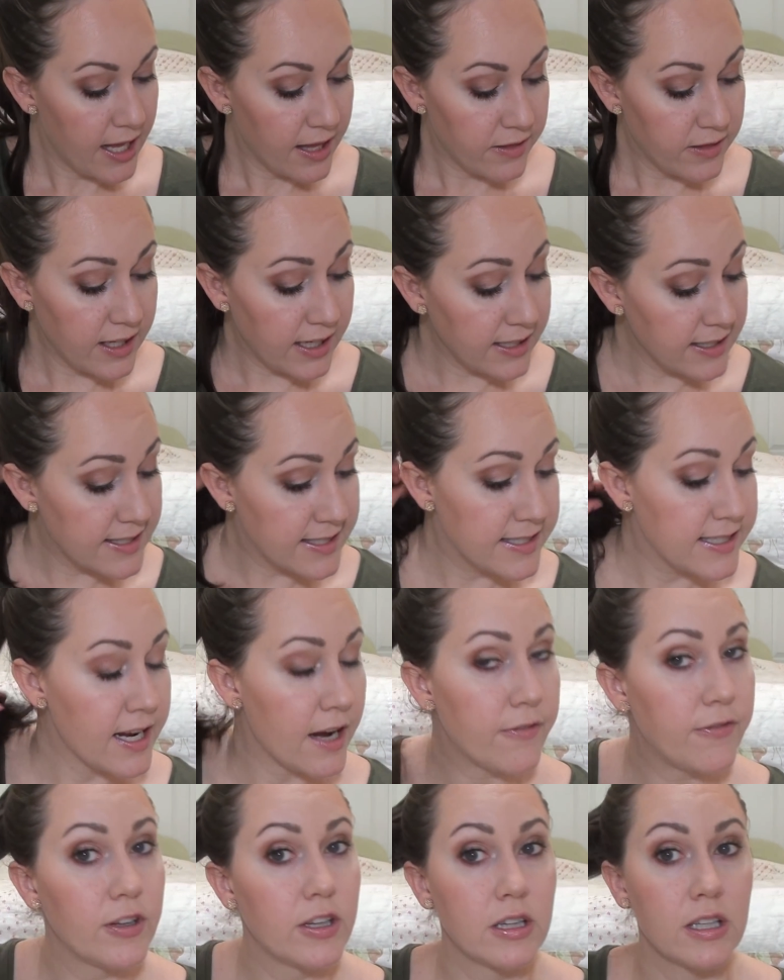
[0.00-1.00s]
These
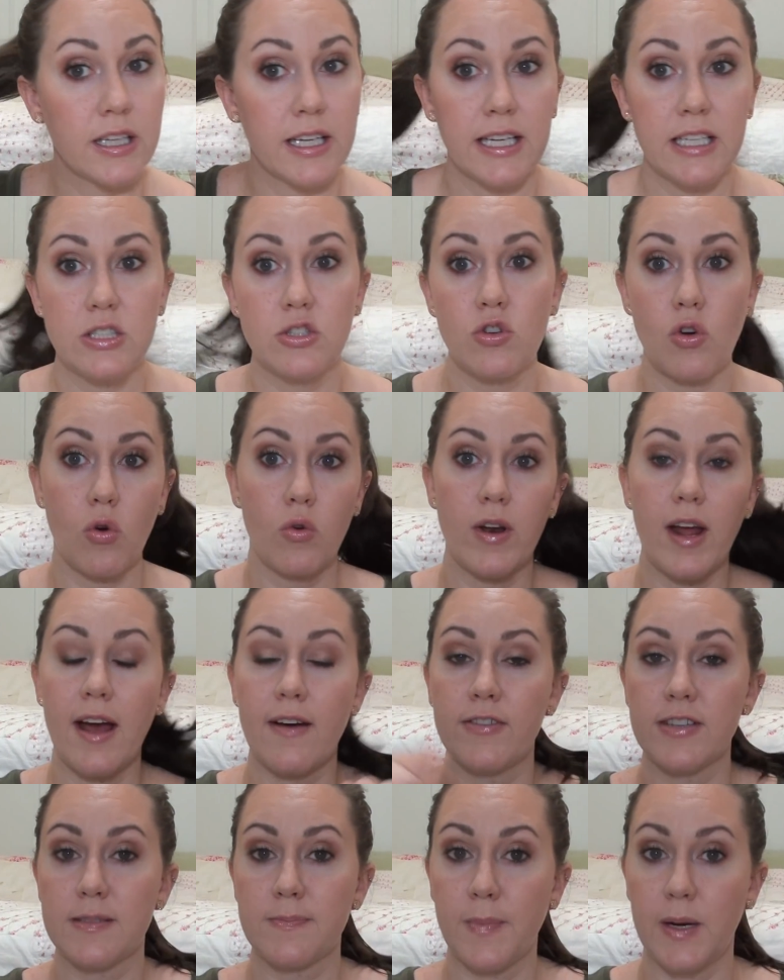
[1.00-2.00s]
definitely don't
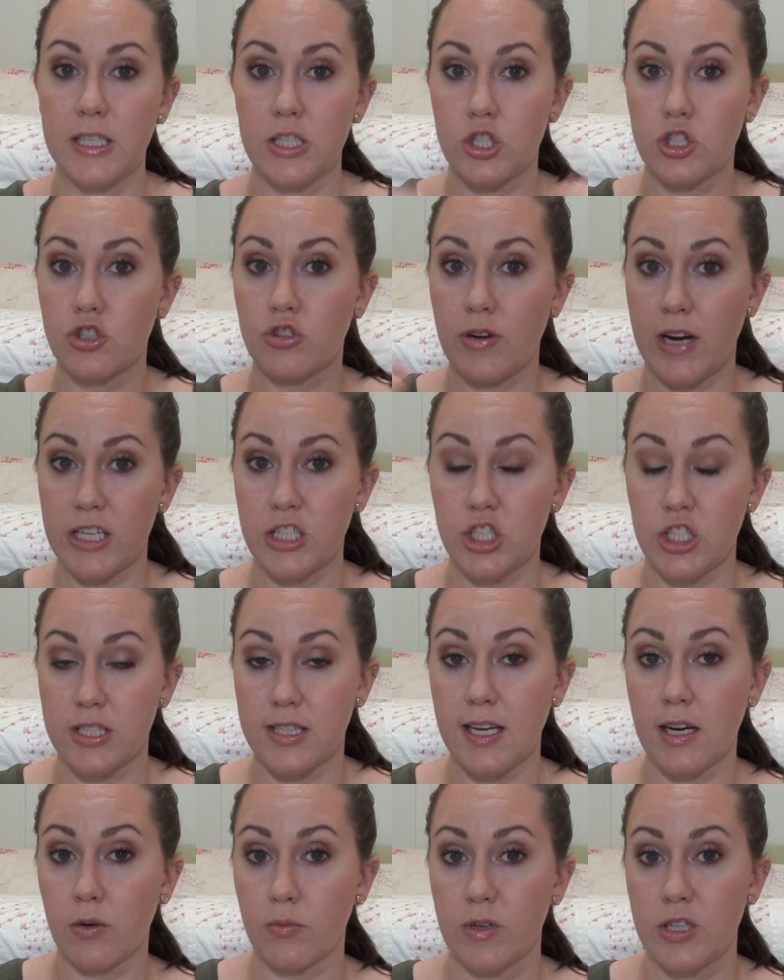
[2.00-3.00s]
have as much stretch as
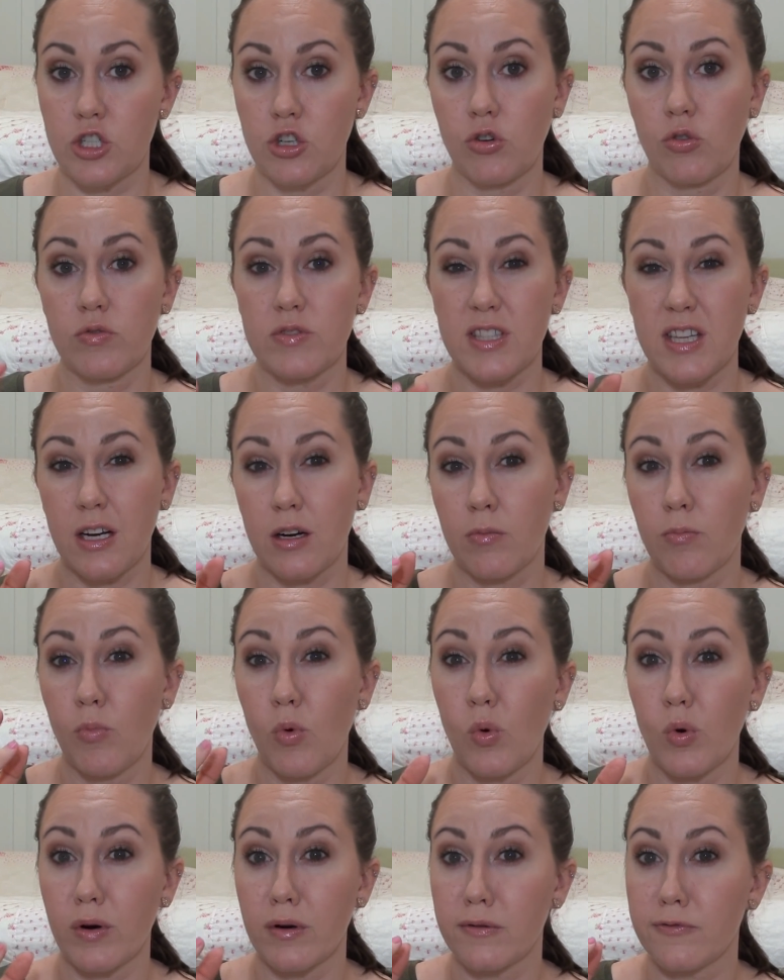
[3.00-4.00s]
the originals. They're
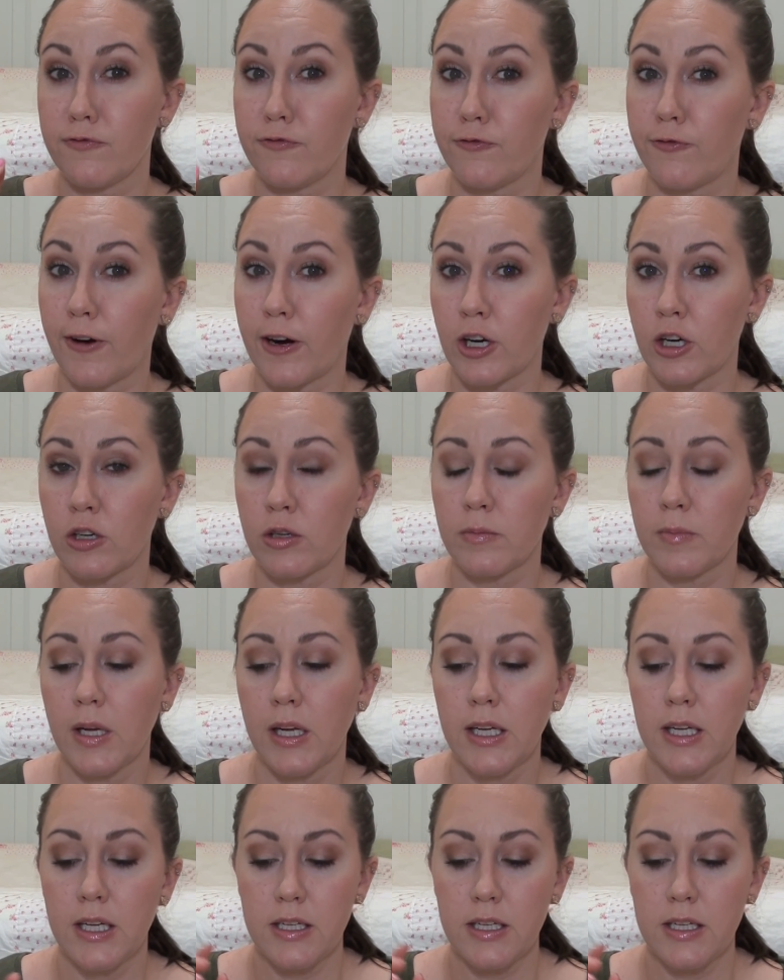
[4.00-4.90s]
more firm.